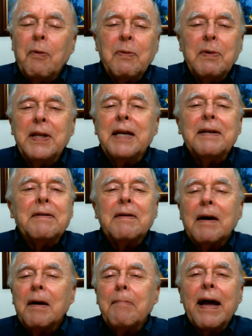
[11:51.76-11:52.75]
within
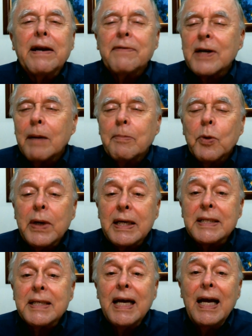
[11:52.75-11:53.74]
a matter of a couple of
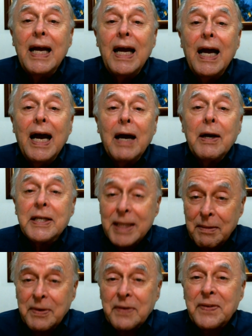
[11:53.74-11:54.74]
weeks,
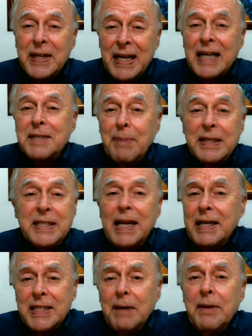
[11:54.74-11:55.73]
some of the
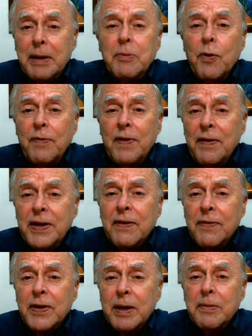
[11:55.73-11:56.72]
expats, some of them who've lived
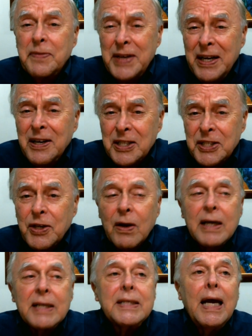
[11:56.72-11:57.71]
here for a number of years,
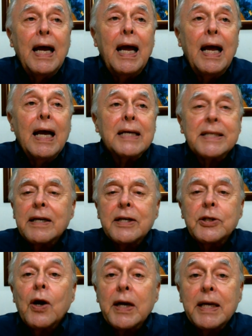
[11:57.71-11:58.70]
no less,
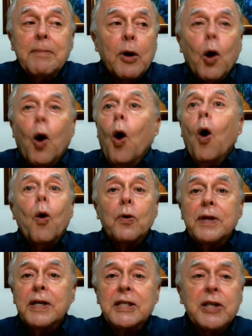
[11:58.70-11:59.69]
started talking about,
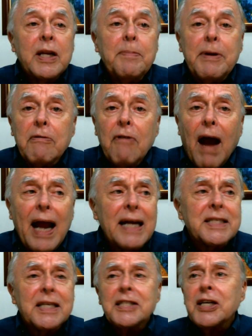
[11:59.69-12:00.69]
oh, there's going to be
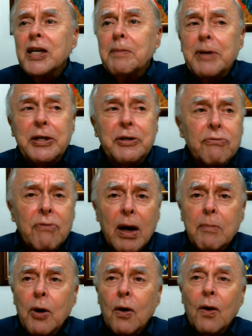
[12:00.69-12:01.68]
riots, there's going to be
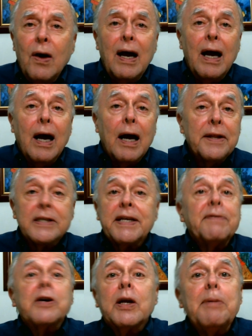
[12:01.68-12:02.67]
trouble, there's
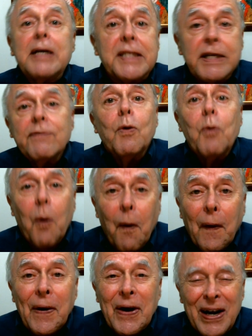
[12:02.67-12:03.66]
even going to be a civil
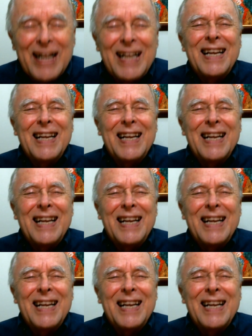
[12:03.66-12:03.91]
war.